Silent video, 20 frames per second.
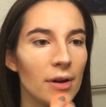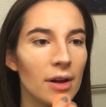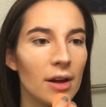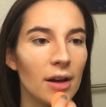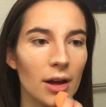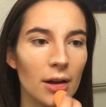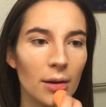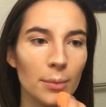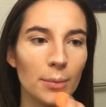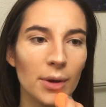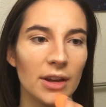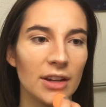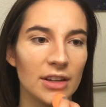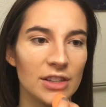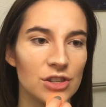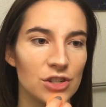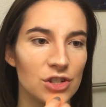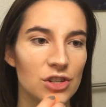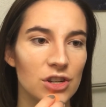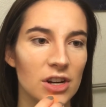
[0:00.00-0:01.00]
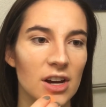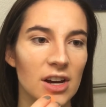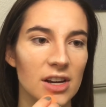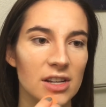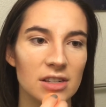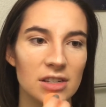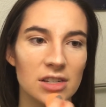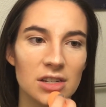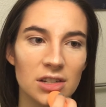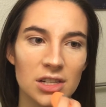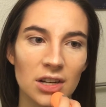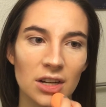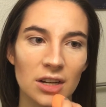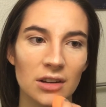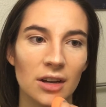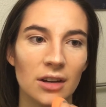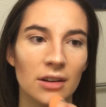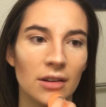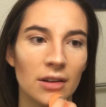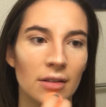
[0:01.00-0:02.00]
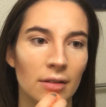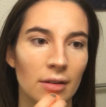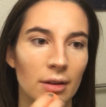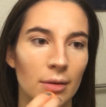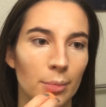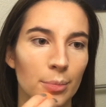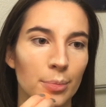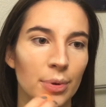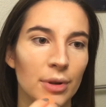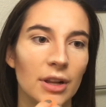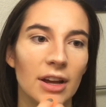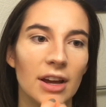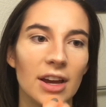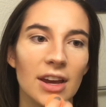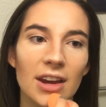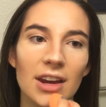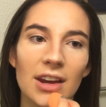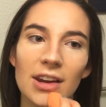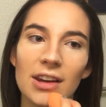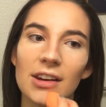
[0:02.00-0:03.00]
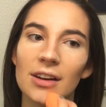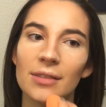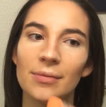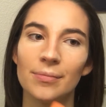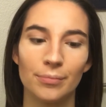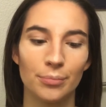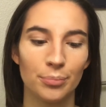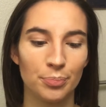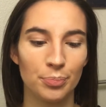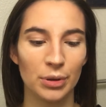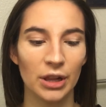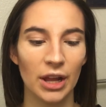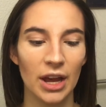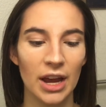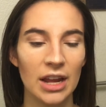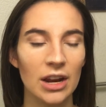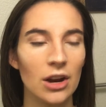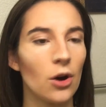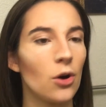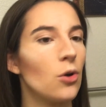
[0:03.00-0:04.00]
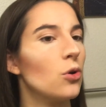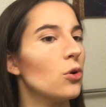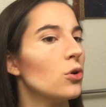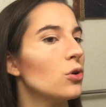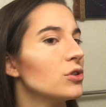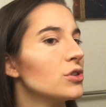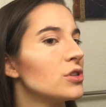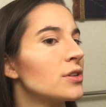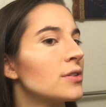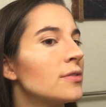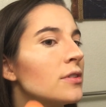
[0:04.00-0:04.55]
It's just plain old.